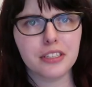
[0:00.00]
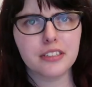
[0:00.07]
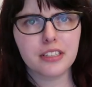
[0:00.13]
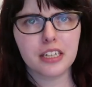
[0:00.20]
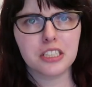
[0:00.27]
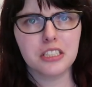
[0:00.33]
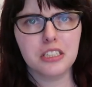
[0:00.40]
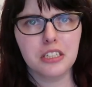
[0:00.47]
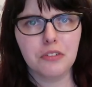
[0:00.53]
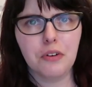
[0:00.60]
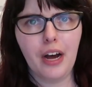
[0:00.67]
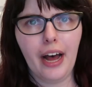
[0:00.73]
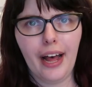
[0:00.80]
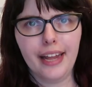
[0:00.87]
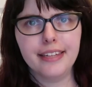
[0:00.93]
good selection
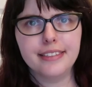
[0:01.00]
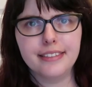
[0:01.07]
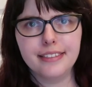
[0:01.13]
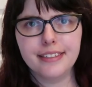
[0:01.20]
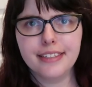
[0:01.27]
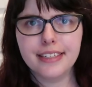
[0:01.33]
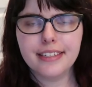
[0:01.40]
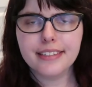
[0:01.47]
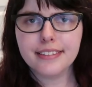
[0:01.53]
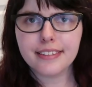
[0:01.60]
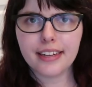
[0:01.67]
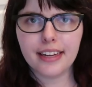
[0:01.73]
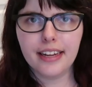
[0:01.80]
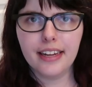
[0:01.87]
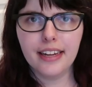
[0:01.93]
of iced teas.
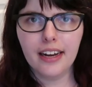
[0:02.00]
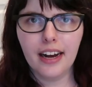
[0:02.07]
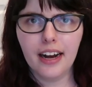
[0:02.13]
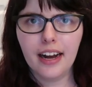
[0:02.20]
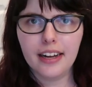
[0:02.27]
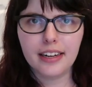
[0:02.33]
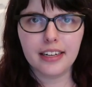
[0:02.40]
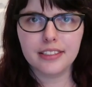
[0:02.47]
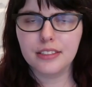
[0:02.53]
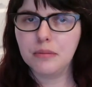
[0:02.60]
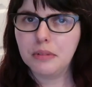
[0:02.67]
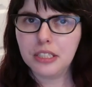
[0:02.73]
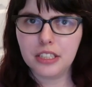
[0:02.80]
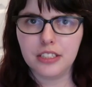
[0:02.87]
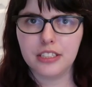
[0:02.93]
Like I got
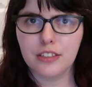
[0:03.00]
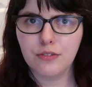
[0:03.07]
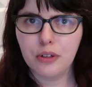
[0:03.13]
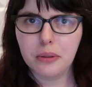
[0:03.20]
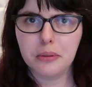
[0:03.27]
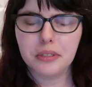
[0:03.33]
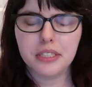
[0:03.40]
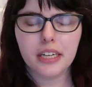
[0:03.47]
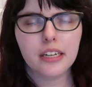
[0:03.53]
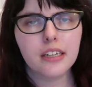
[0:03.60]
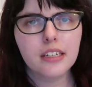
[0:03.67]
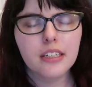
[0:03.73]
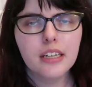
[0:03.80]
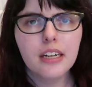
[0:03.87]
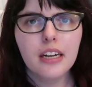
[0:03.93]
some really good stuff while I was
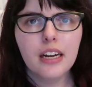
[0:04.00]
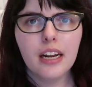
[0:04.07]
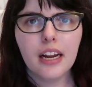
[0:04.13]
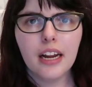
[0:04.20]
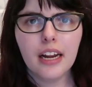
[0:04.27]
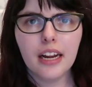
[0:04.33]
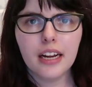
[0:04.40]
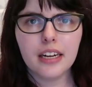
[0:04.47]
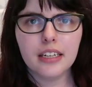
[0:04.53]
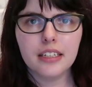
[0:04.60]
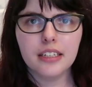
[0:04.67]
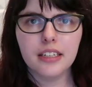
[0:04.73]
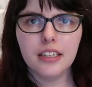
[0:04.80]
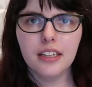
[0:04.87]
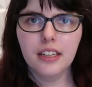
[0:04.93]
there,
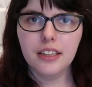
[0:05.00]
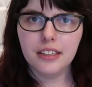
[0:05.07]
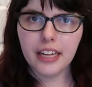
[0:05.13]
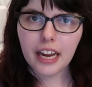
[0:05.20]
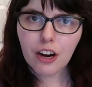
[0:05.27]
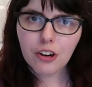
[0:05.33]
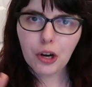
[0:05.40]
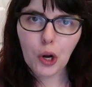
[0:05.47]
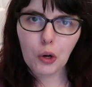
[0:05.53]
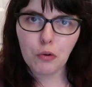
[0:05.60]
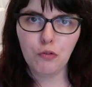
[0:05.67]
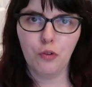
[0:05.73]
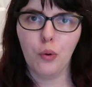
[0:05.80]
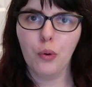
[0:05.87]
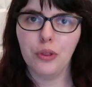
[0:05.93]
and they are
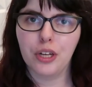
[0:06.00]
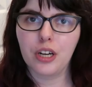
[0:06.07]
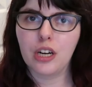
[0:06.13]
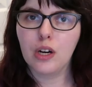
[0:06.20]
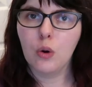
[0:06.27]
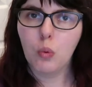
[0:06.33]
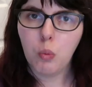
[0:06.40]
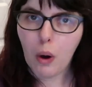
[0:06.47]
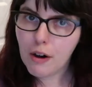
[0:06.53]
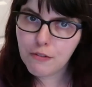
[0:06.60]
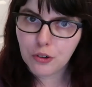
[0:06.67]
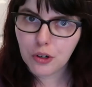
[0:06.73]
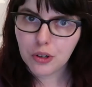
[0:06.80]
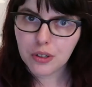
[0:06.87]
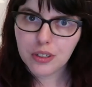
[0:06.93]
known for the
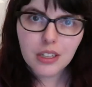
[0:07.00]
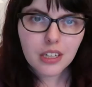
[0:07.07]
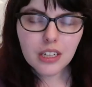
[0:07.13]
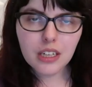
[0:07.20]
quaffle,